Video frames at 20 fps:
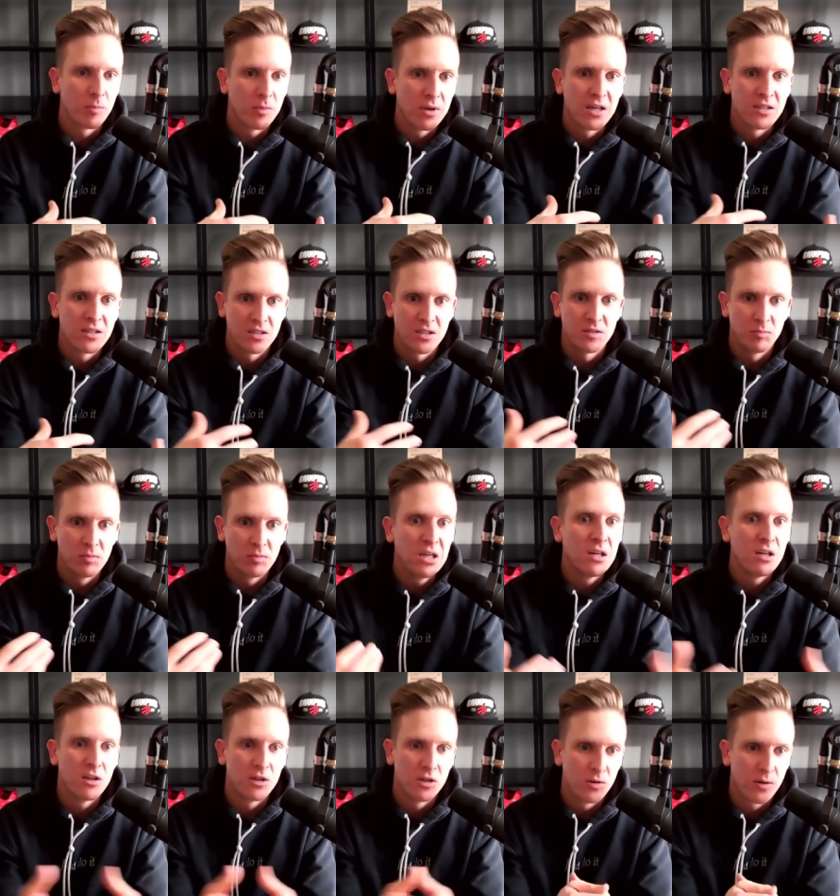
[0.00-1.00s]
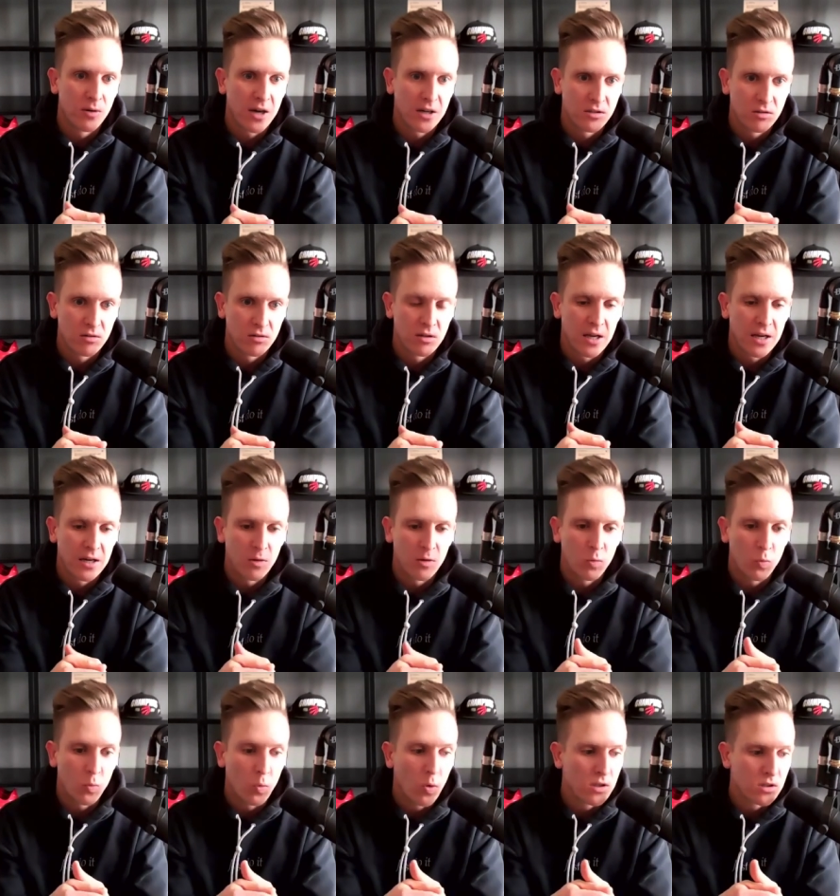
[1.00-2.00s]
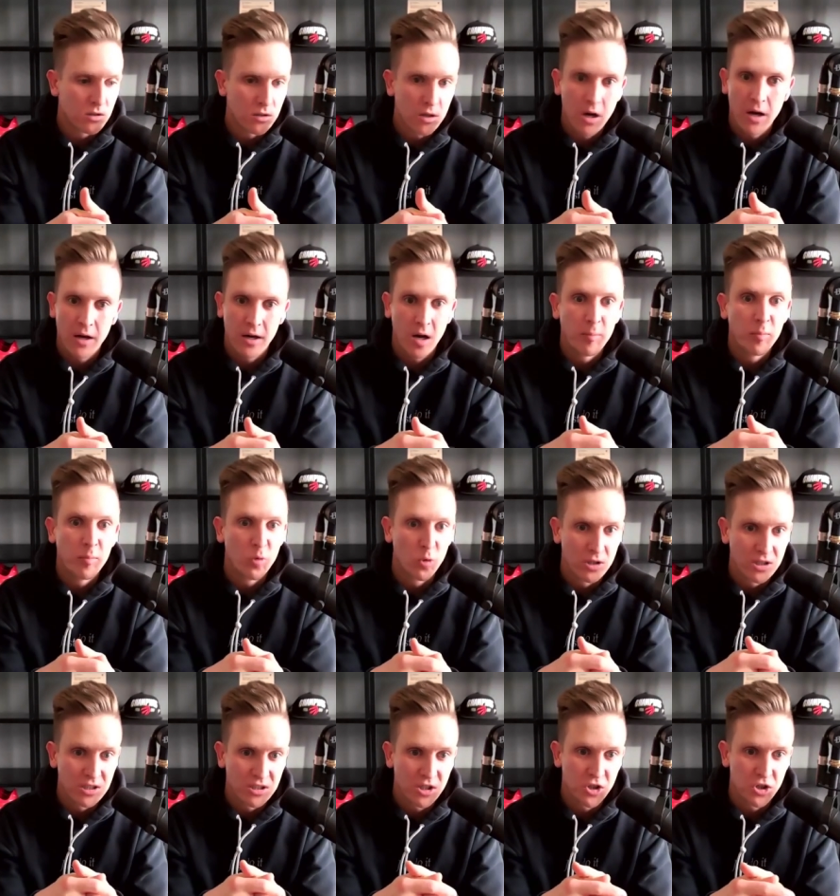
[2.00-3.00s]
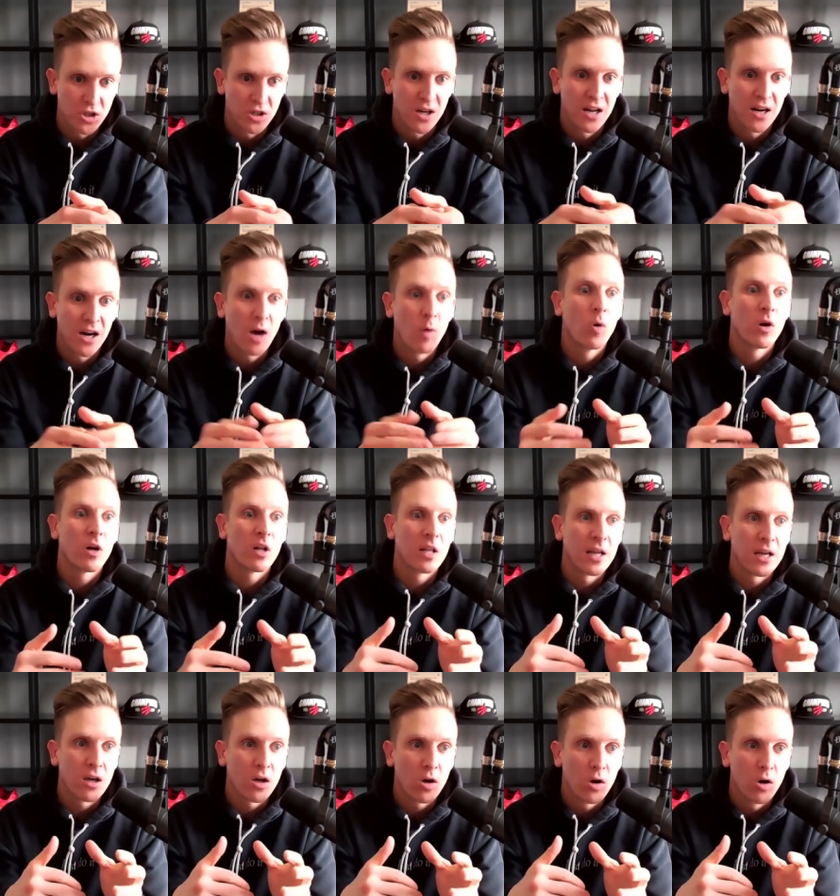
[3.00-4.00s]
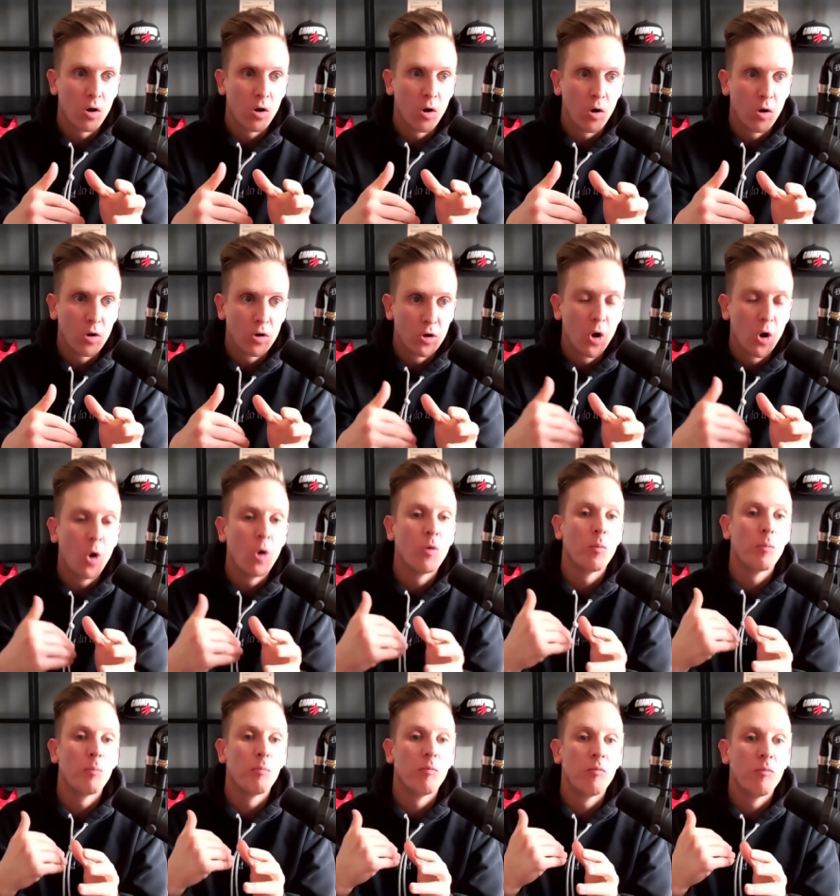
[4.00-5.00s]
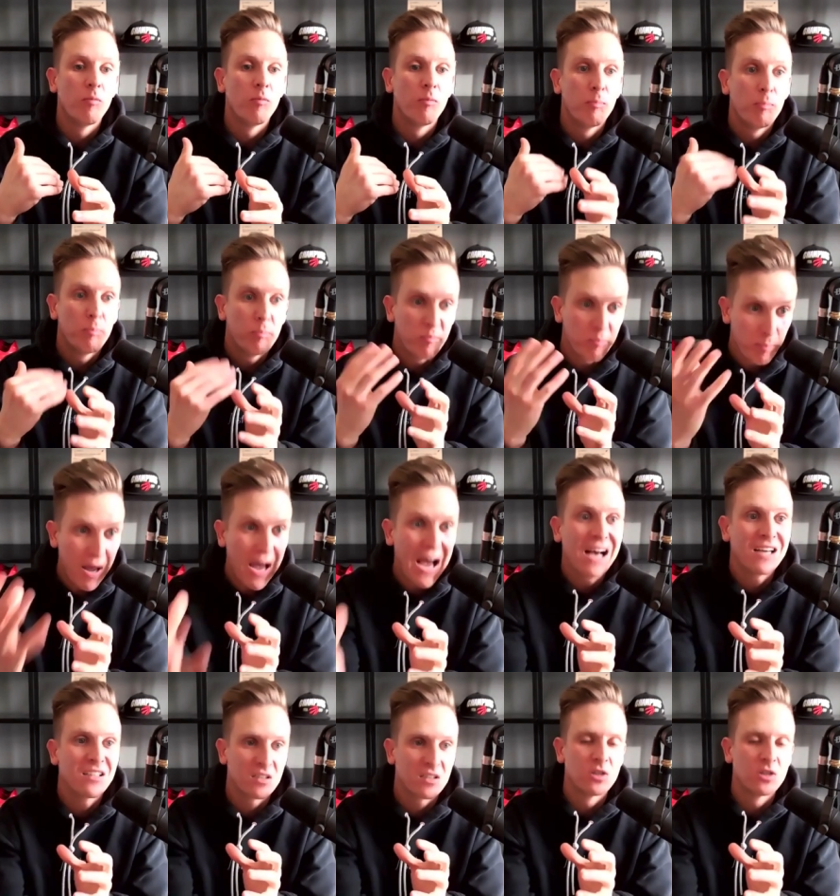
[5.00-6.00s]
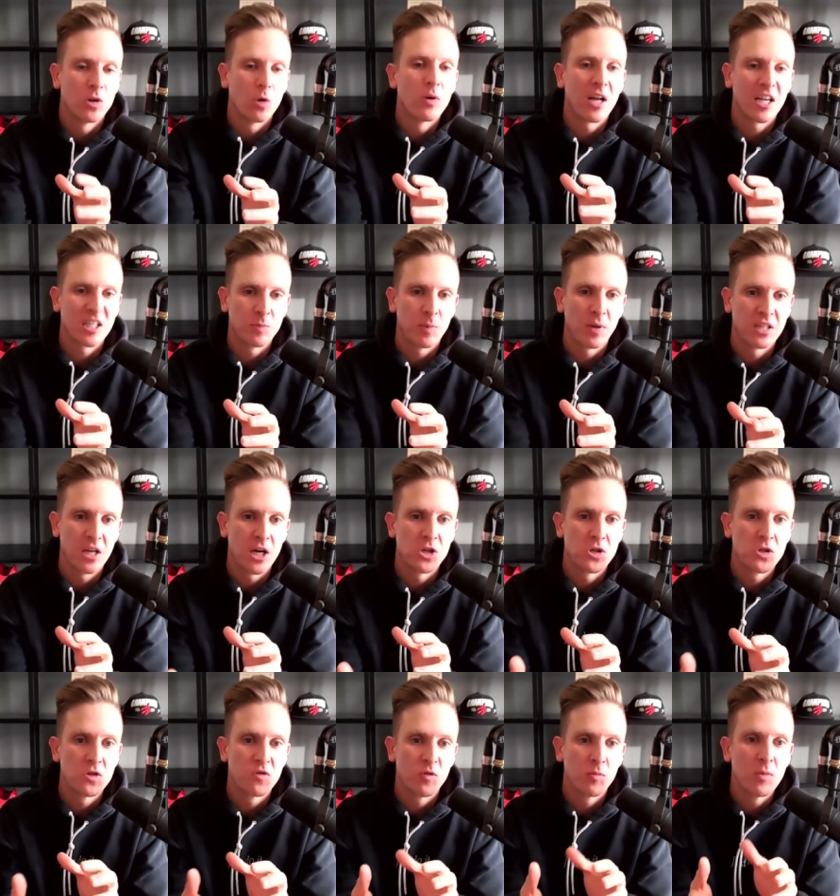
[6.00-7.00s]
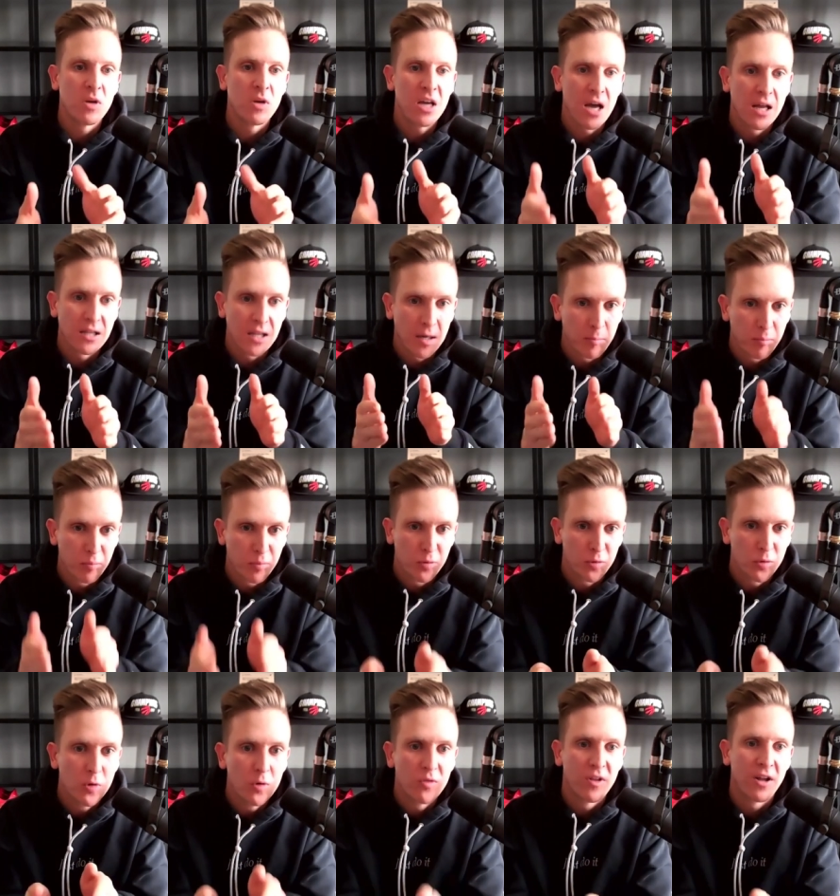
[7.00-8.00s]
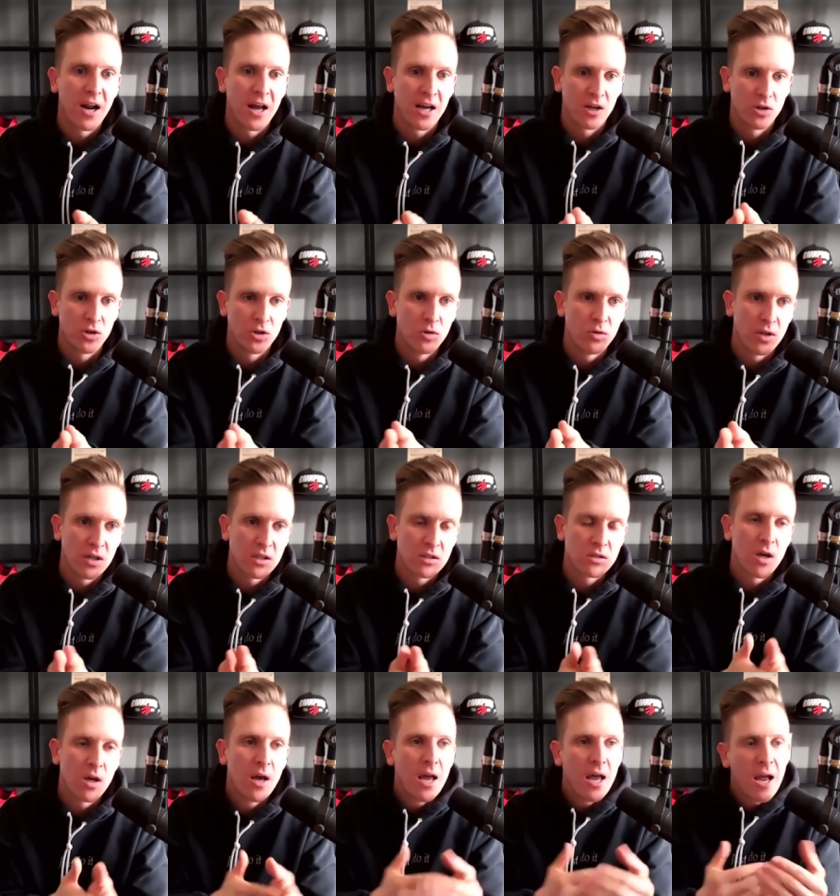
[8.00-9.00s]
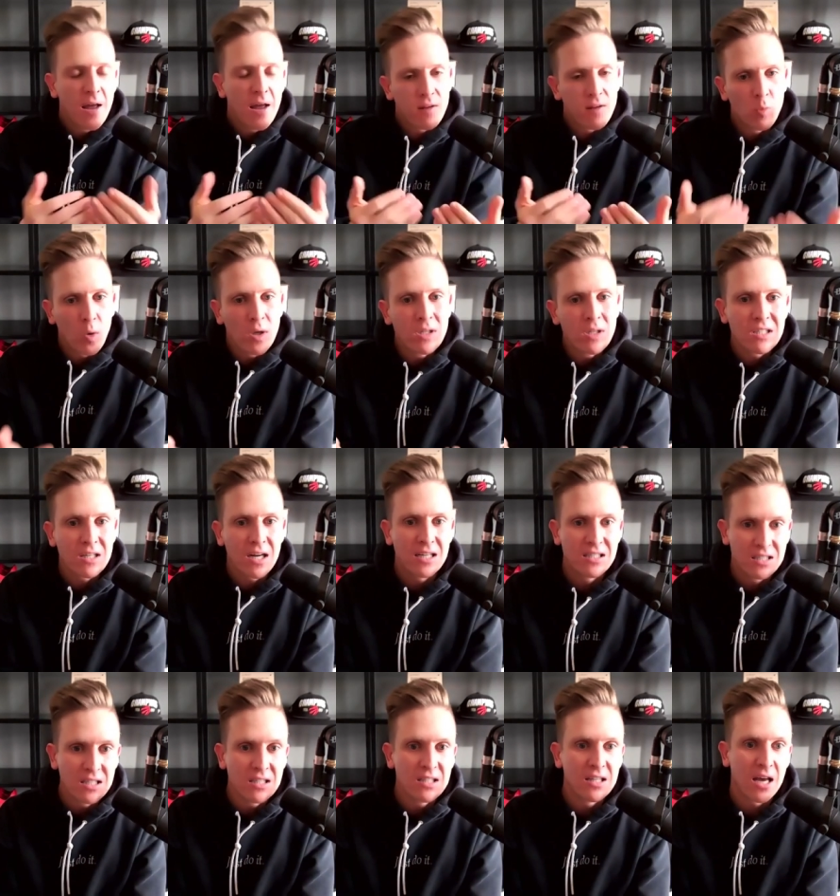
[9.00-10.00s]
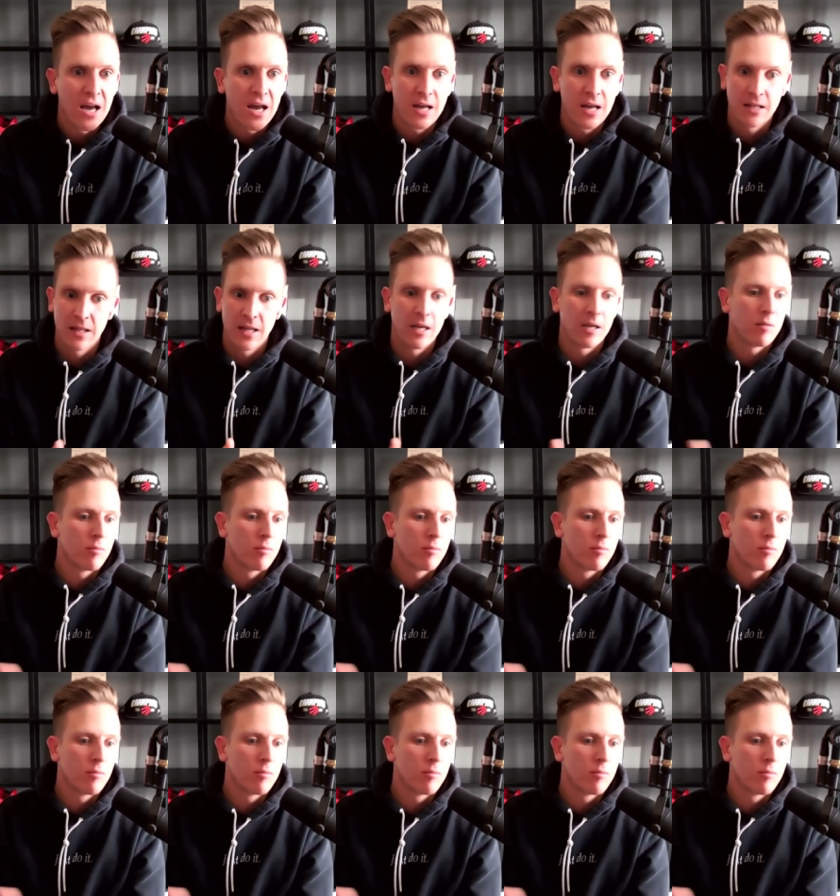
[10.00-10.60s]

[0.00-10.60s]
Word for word: as this media director like was not a poor decision and I want to like go past his own expectations for me and like prove that I can do this." Sure. And then once that I did that and like